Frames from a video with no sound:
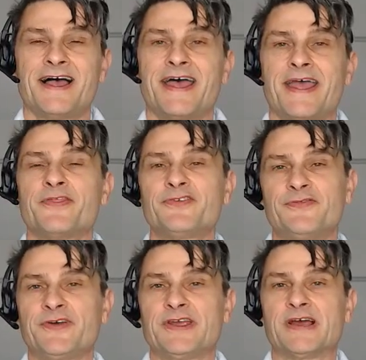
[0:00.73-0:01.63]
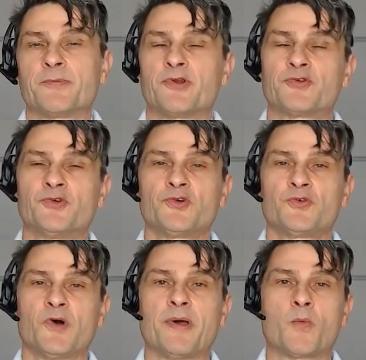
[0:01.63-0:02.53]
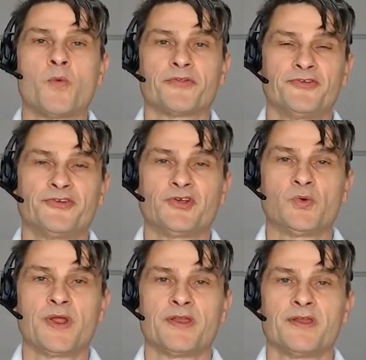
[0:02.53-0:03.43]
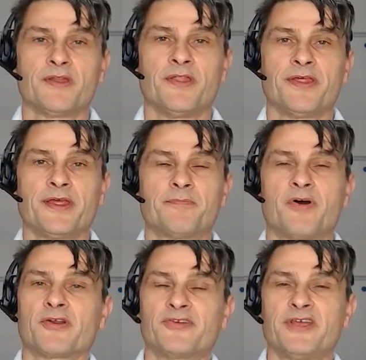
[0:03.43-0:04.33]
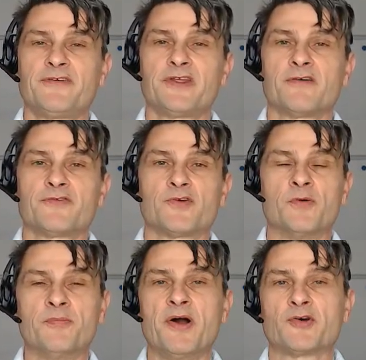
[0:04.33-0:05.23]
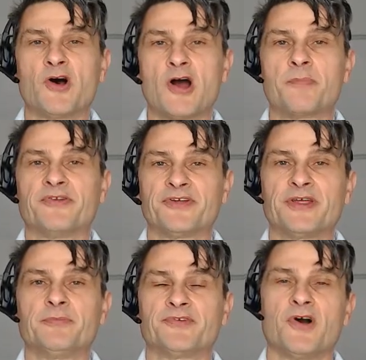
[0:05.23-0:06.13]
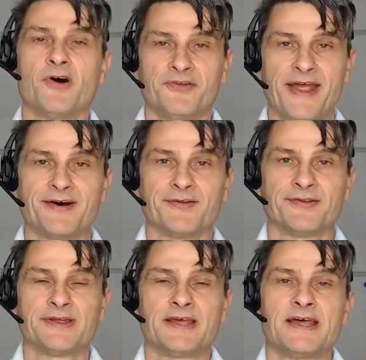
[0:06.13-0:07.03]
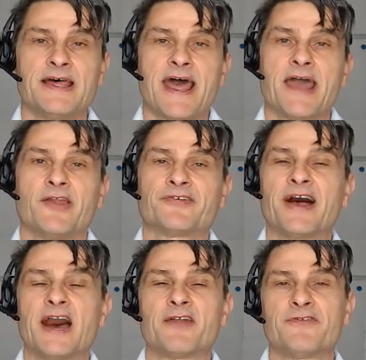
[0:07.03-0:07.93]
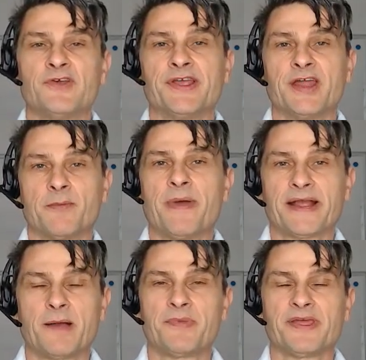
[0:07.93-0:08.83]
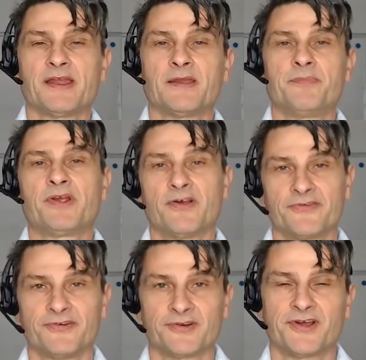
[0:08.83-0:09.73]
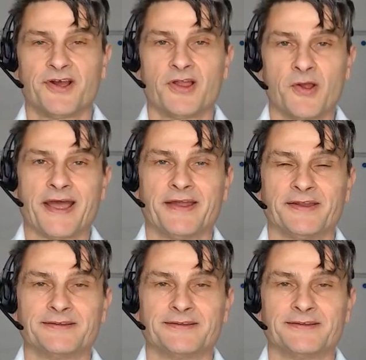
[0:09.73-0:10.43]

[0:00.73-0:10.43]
In this video I'm going to talk about what to do when the productivity of your remote or hybrid team has gone down and it's hard for you to get it back up again because you're not co-located.